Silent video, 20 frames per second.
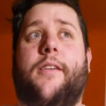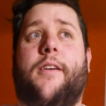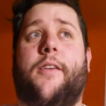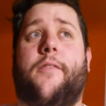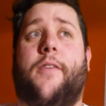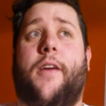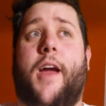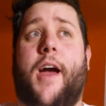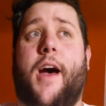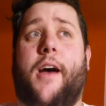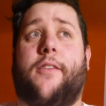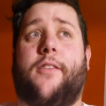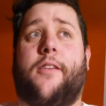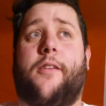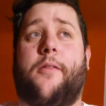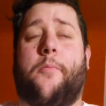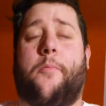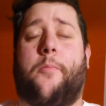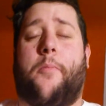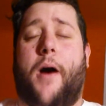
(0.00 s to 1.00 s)
If he has
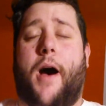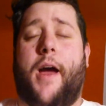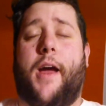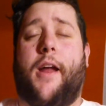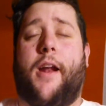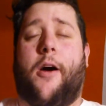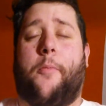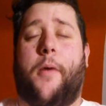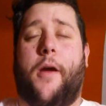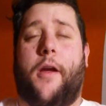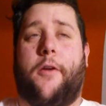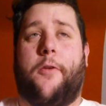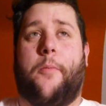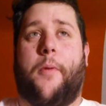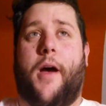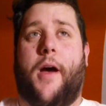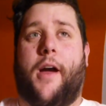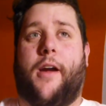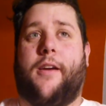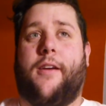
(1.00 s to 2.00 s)
it, buy it, I'll pay you
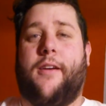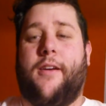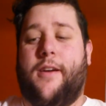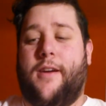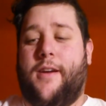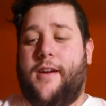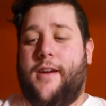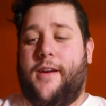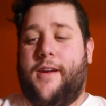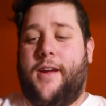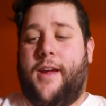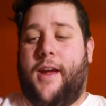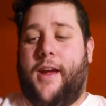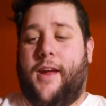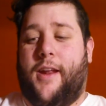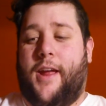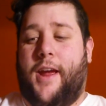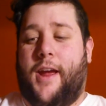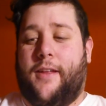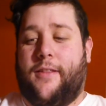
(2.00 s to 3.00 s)
back.
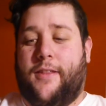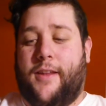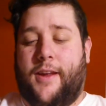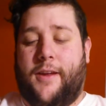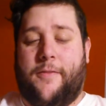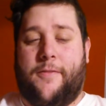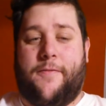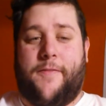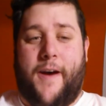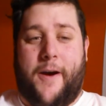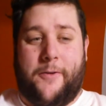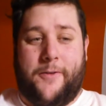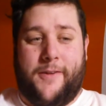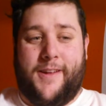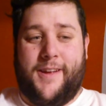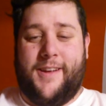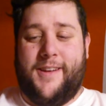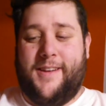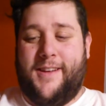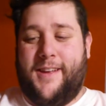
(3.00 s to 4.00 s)
And Anthony found
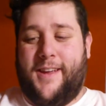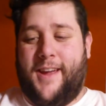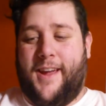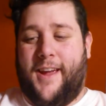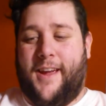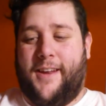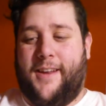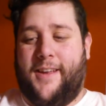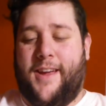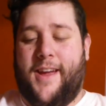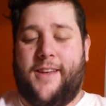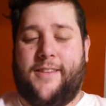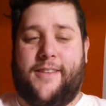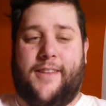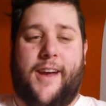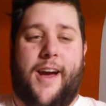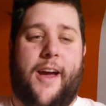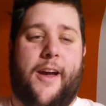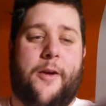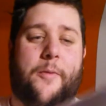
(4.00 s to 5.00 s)
it, and he asked
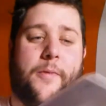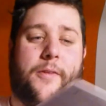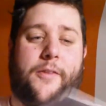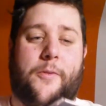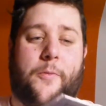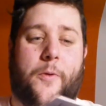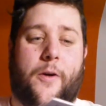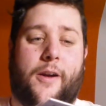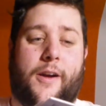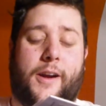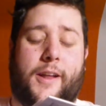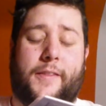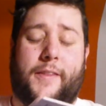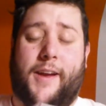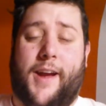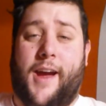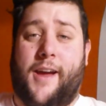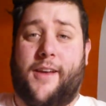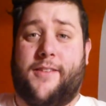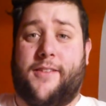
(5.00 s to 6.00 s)
the guy how much he wanted, and the
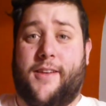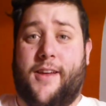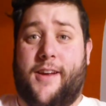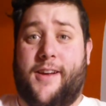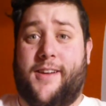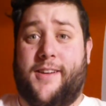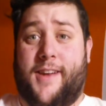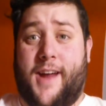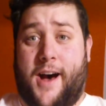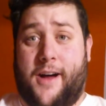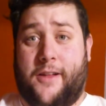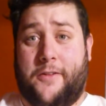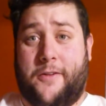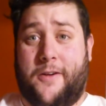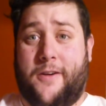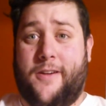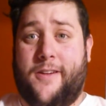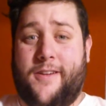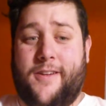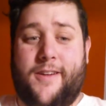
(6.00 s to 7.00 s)
guy said
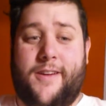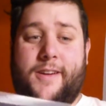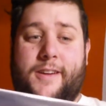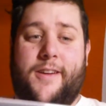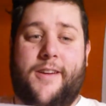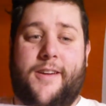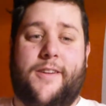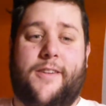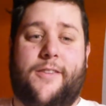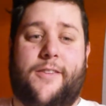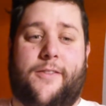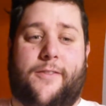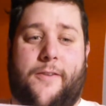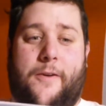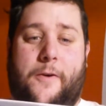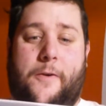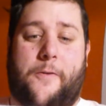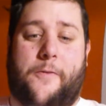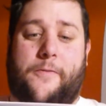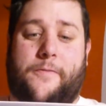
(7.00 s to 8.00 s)
$1.
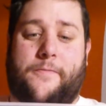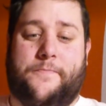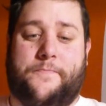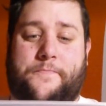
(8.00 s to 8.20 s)
So